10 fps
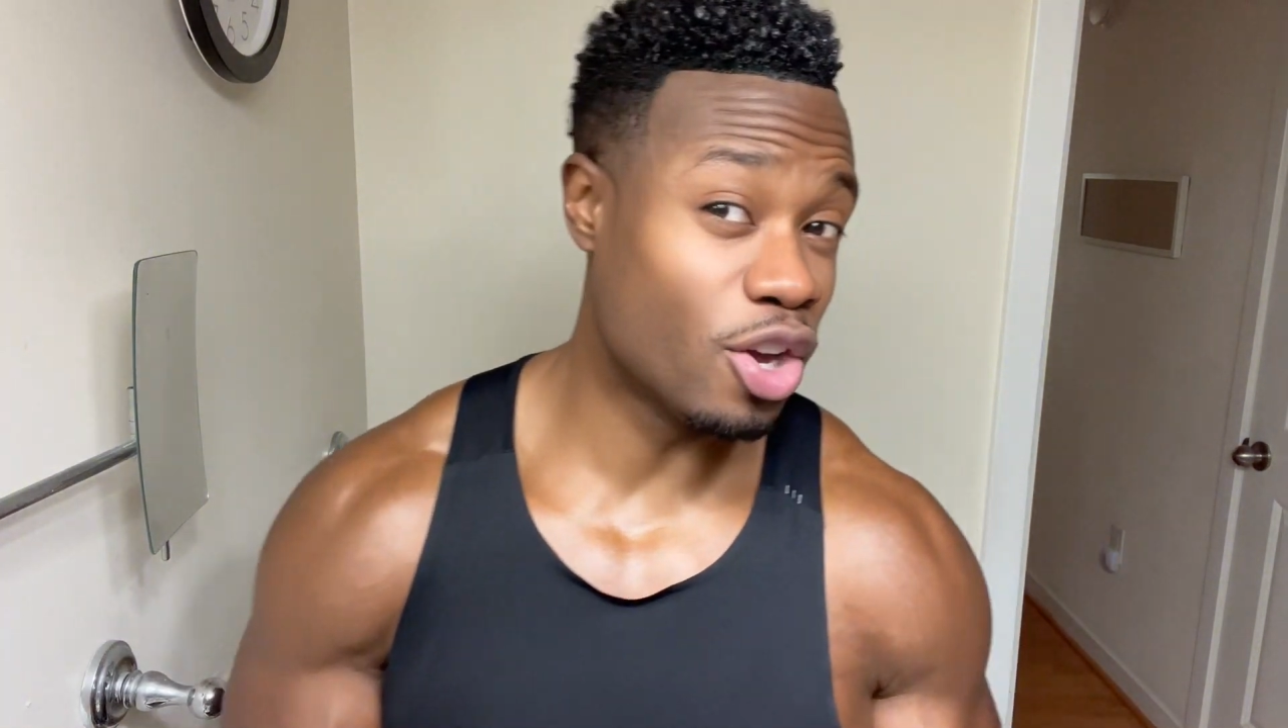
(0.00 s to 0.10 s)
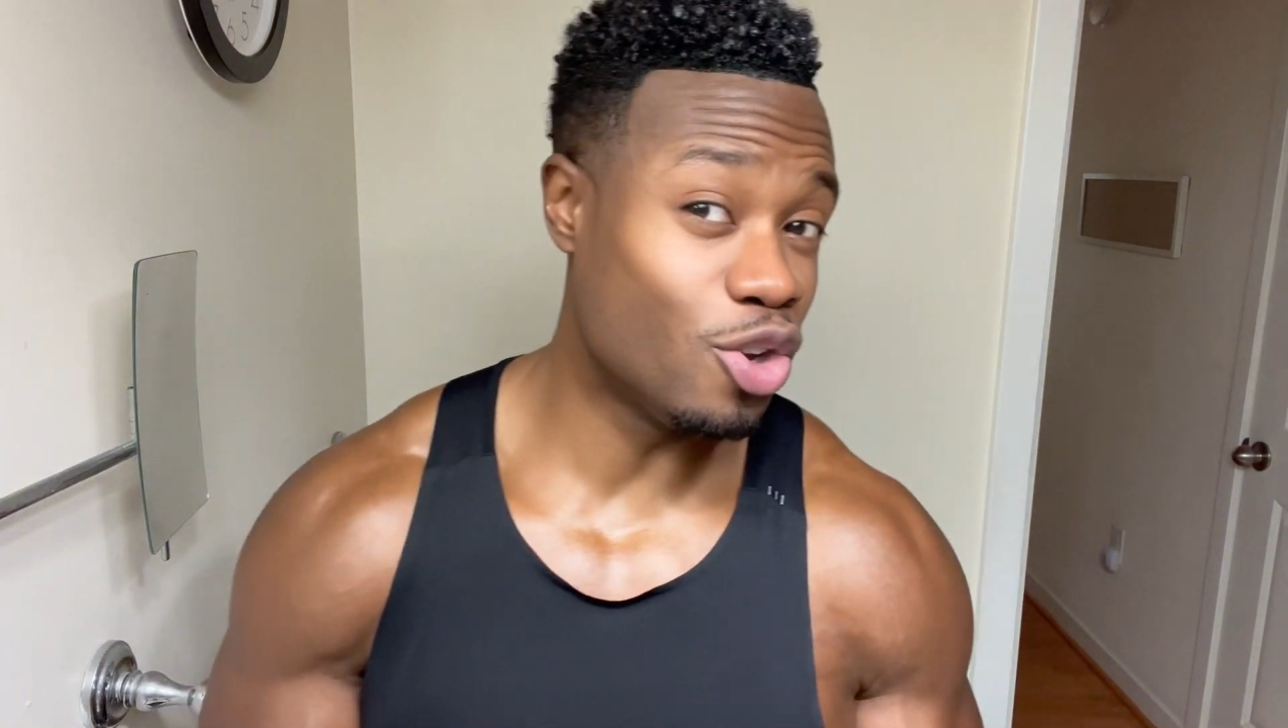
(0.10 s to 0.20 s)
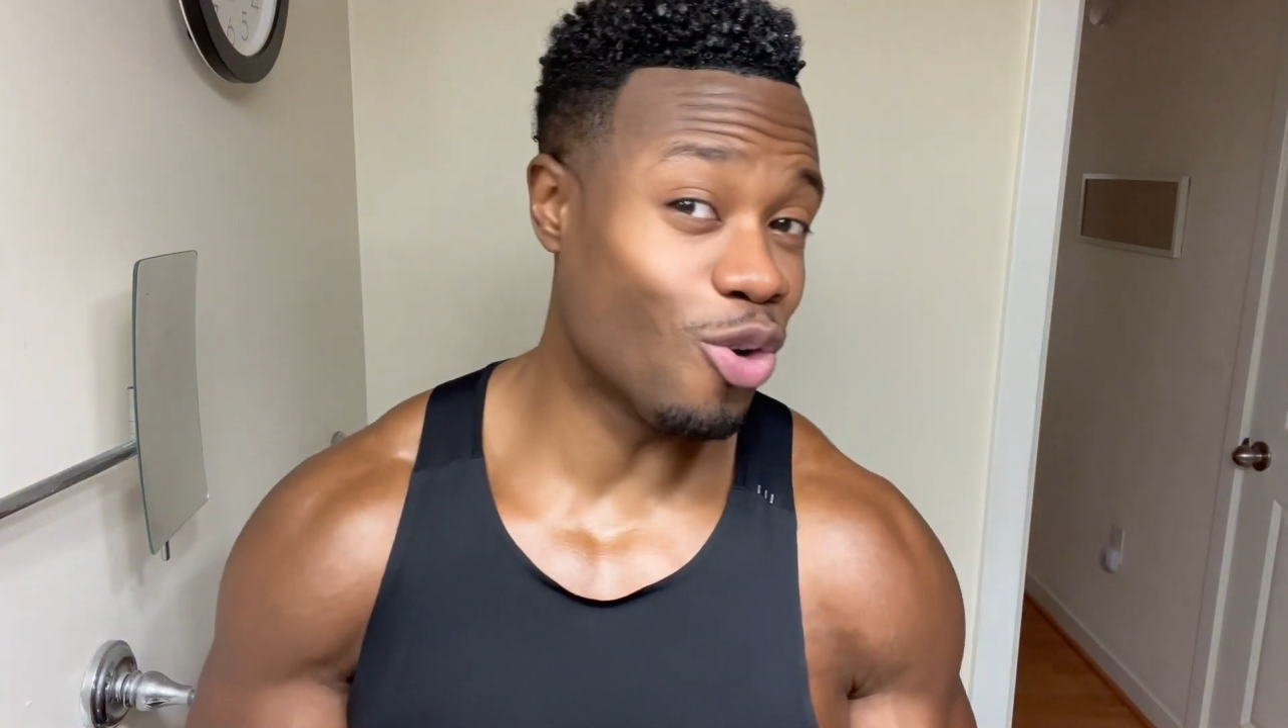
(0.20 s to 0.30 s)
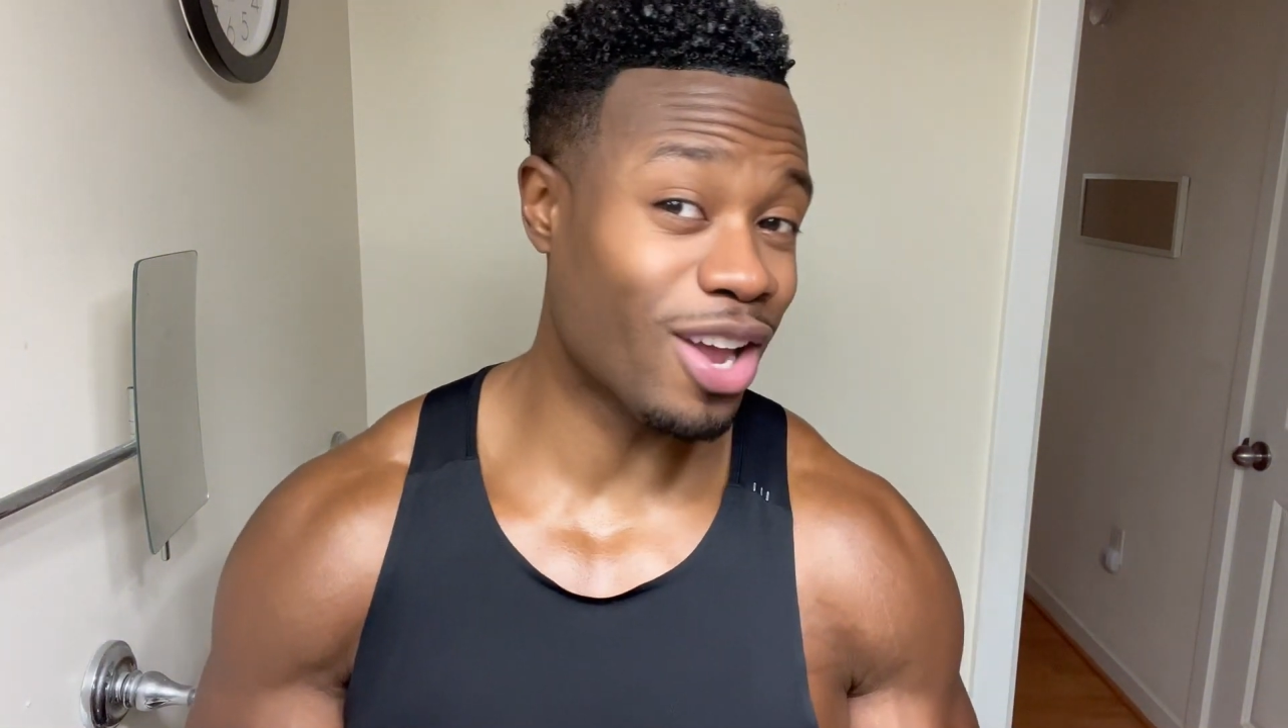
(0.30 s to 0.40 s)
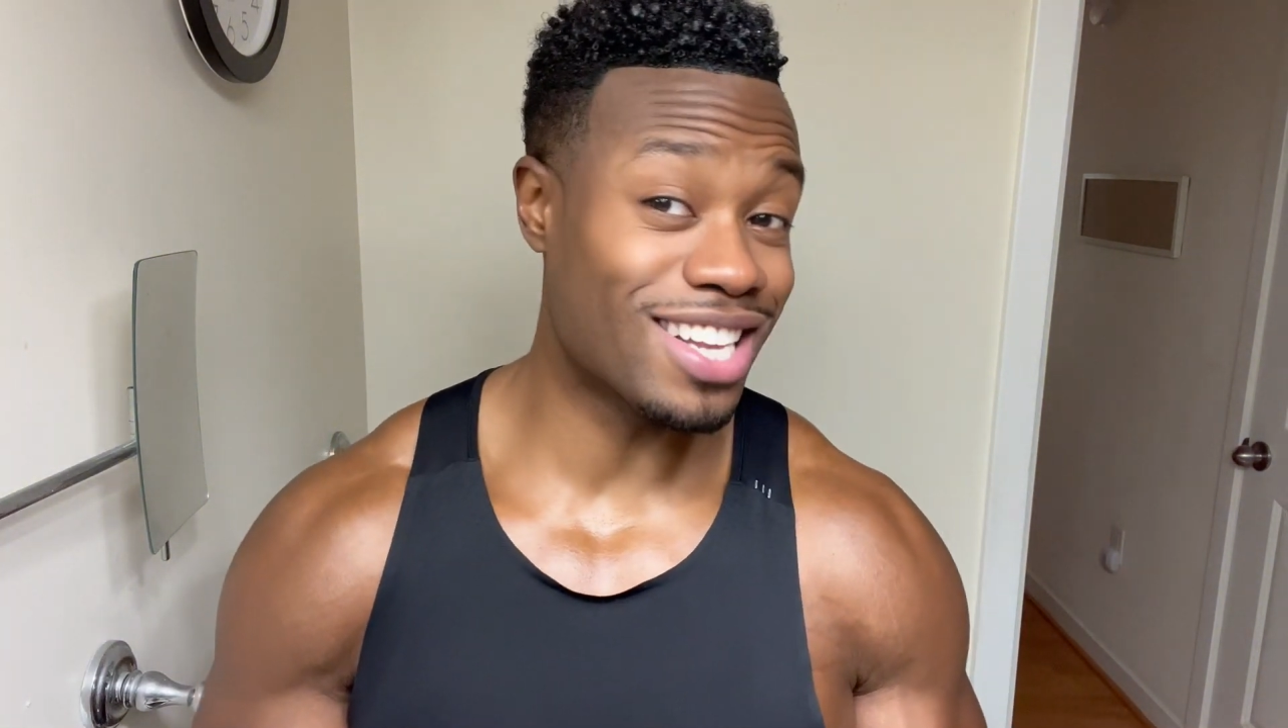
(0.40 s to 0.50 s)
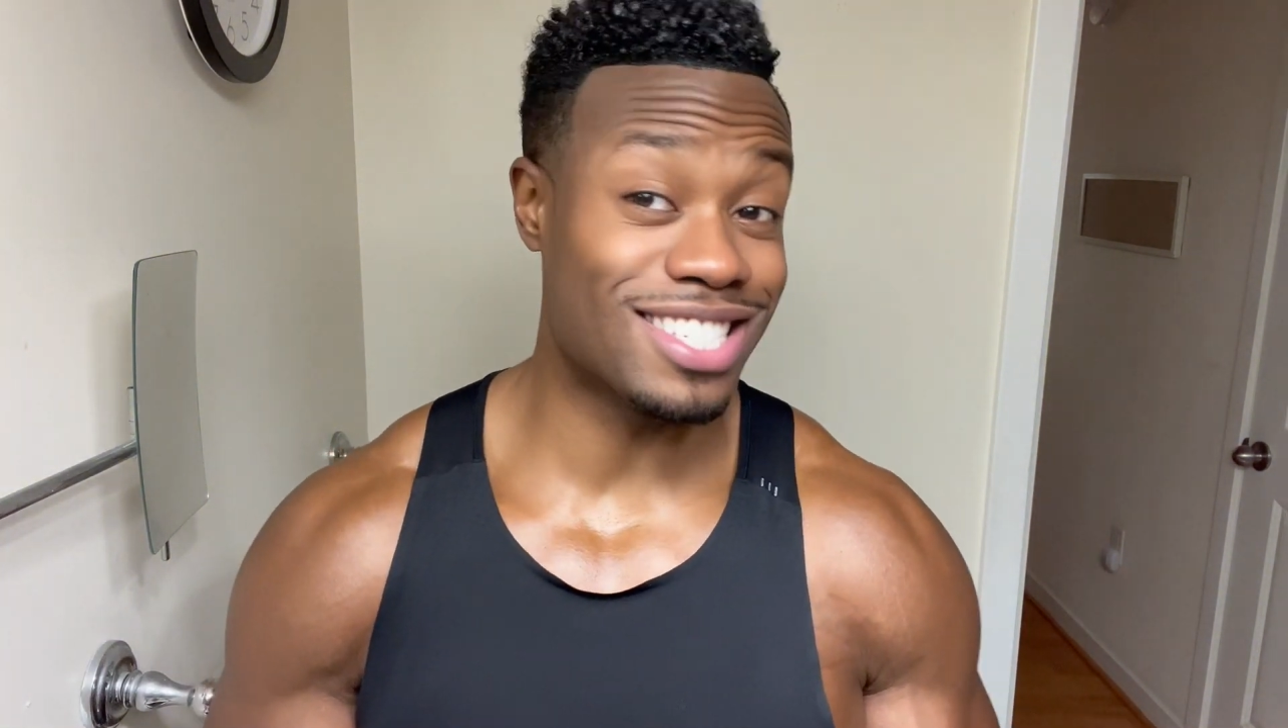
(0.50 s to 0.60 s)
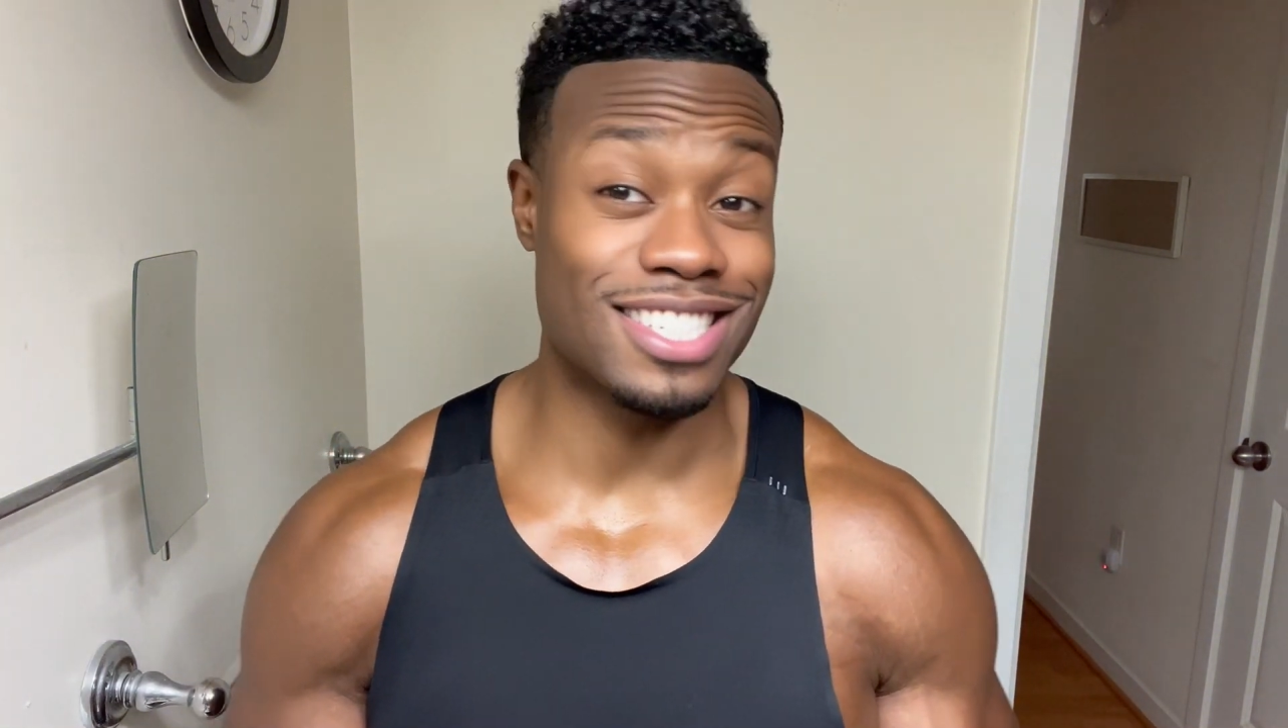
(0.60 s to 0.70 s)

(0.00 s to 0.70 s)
doing its